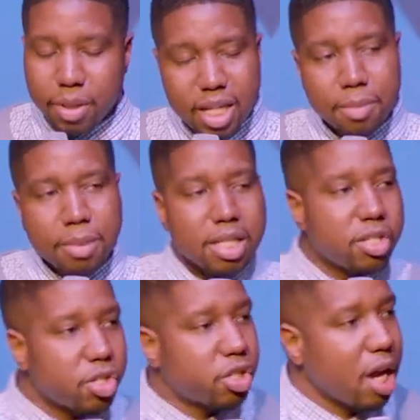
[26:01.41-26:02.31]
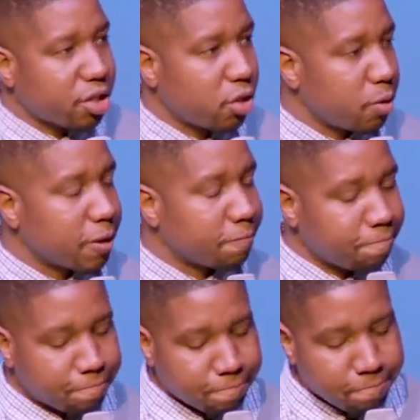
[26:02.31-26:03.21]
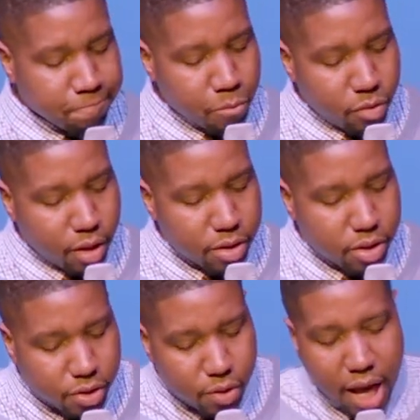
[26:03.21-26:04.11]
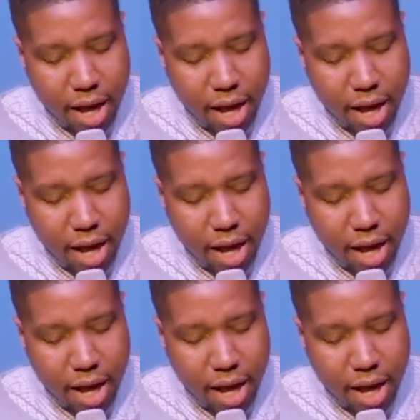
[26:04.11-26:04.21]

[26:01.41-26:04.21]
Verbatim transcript: But then he mentions Joshua. So, so